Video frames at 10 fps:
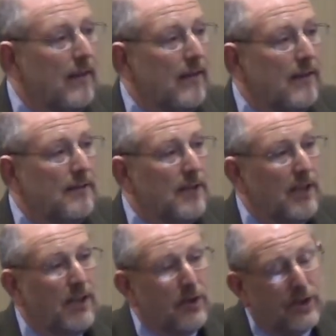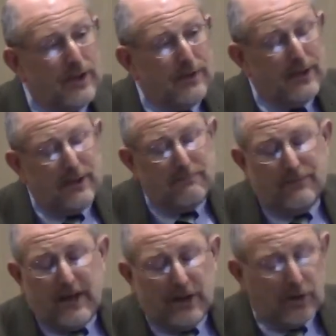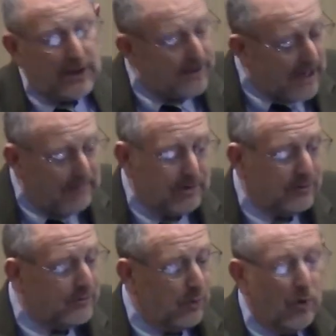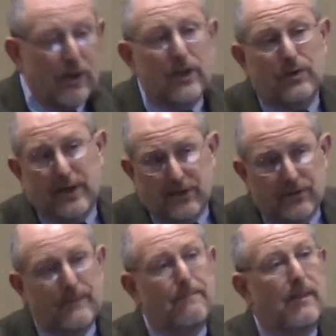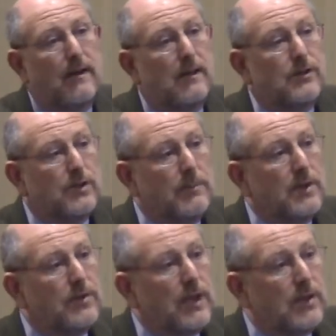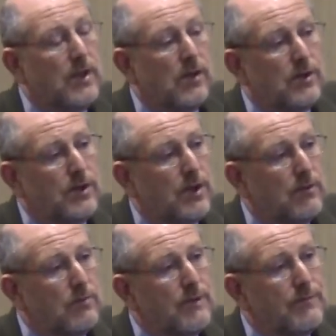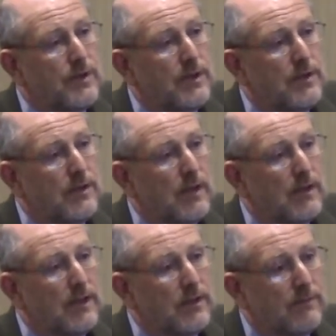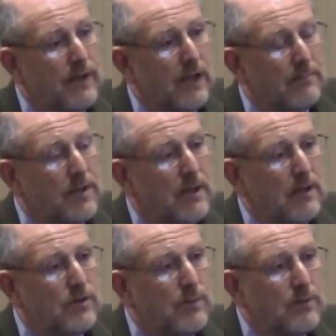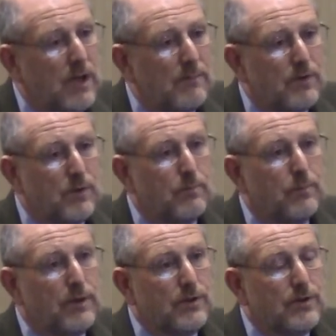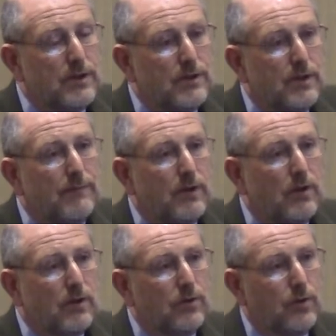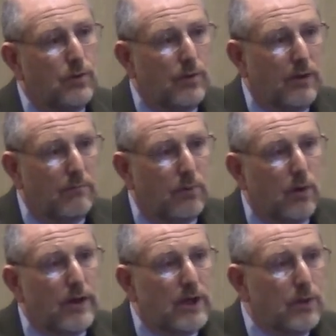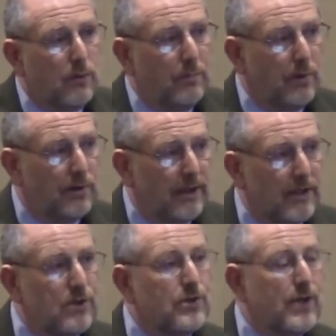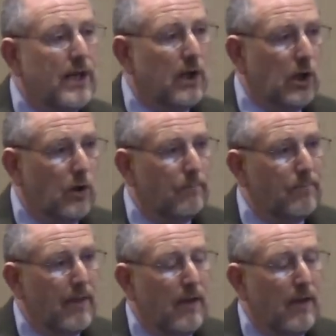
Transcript: Another key thing, find early adopters or integrators. Some of the technology that we've seen get developed sometimes is difficult to employ into a building as a standalone.